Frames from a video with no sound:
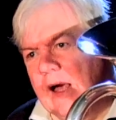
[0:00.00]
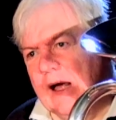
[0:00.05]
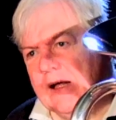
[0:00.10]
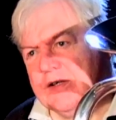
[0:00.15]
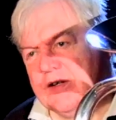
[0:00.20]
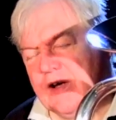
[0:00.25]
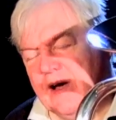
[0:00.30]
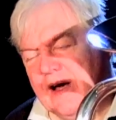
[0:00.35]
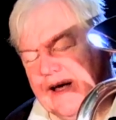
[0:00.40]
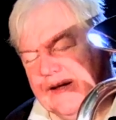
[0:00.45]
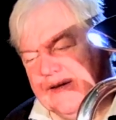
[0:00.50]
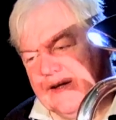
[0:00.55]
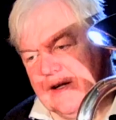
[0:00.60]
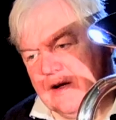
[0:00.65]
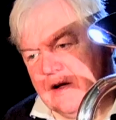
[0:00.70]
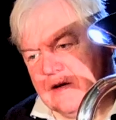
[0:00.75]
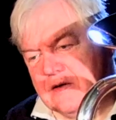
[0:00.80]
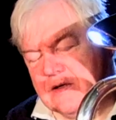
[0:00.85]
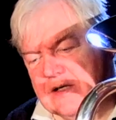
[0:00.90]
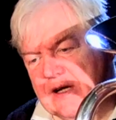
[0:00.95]
And so I had the
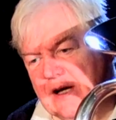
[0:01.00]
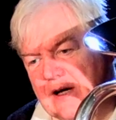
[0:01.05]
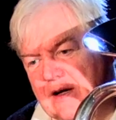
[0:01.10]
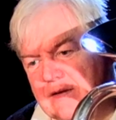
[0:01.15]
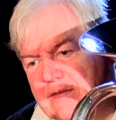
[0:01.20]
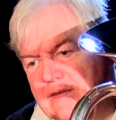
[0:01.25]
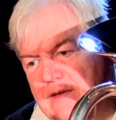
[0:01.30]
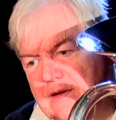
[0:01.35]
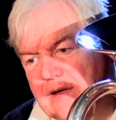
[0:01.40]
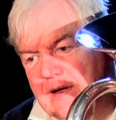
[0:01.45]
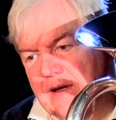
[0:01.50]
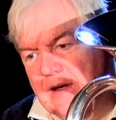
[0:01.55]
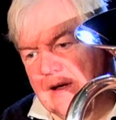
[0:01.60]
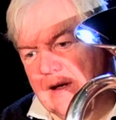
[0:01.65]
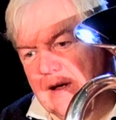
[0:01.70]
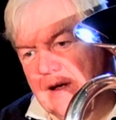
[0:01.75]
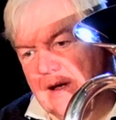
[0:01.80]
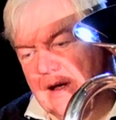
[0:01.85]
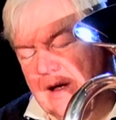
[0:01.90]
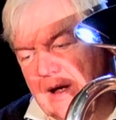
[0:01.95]
long sound,
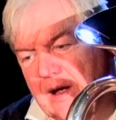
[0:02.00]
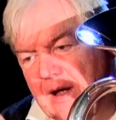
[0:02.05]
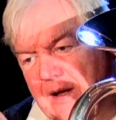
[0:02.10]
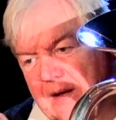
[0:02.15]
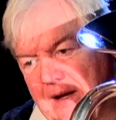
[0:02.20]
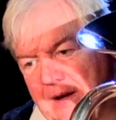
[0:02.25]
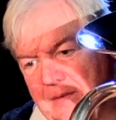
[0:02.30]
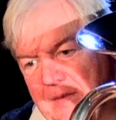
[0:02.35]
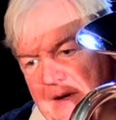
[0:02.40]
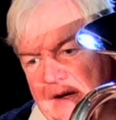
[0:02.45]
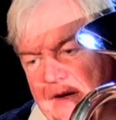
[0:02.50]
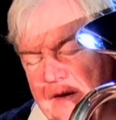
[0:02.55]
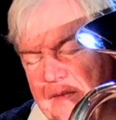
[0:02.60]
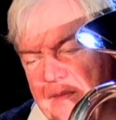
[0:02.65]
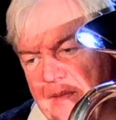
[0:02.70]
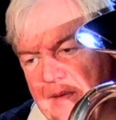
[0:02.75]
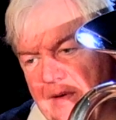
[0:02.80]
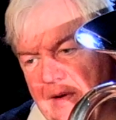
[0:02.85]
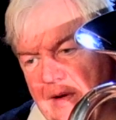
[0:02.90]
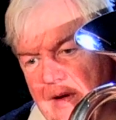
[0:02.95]
then I went
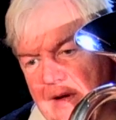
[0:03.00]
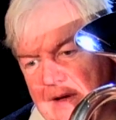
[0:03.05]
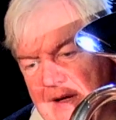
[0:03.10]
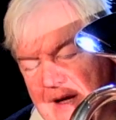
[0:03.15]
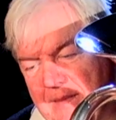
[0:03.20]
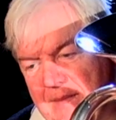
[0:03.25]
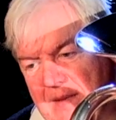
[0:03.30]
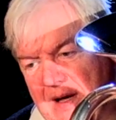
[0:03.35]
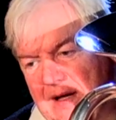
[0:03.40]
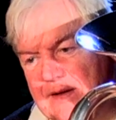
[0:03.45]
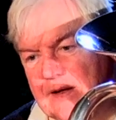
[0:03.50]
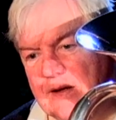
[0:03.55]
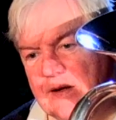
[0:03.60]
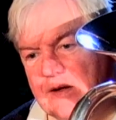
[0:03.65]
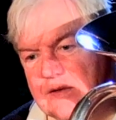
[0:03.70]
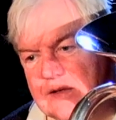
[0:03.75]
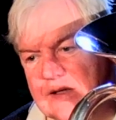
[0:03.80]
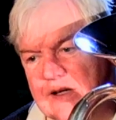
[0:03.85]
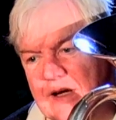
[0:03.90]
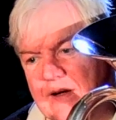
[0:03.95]
up, came back to the
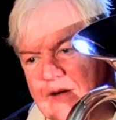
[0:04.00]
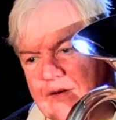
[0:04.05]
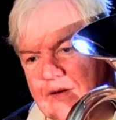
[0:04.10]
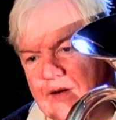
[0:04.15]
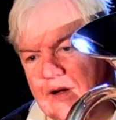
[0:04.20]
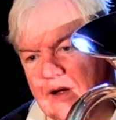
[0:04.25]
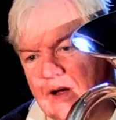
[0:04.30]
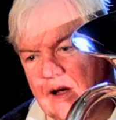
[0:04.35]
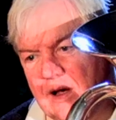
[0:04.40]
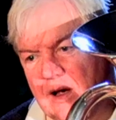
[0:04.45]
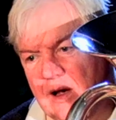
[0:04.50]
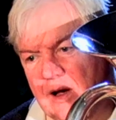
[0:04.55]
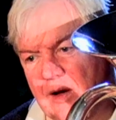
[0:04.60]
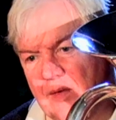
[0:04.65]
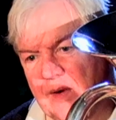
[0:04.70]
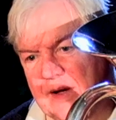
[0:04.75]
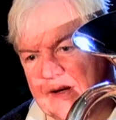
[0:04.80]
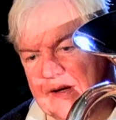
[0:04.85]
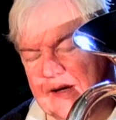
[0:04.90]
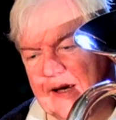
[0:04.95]
long sound, I
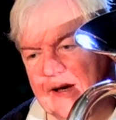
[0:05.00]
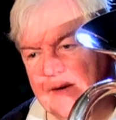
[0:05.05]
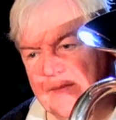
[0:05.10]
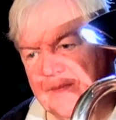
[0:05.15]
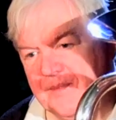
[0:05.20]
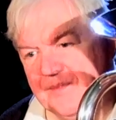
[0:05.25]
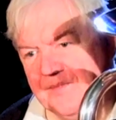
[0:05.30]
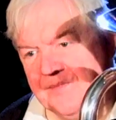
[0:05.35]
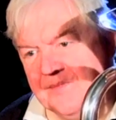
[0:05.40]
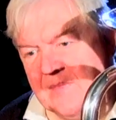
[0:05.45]
went down.